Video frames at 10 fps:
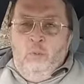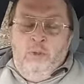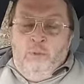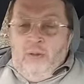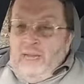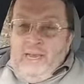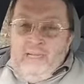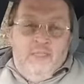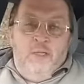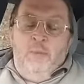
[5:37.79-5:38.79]
would
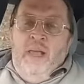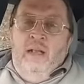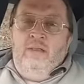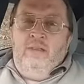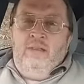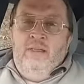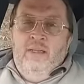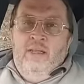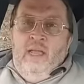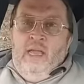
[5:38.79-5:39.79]
regain its balance
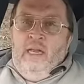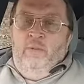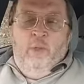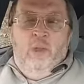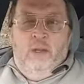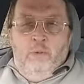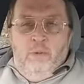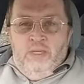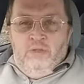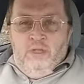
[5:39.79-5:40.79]
and everything
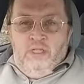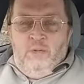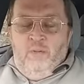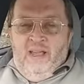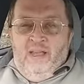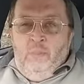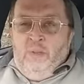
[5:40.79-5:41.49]
would be just fine.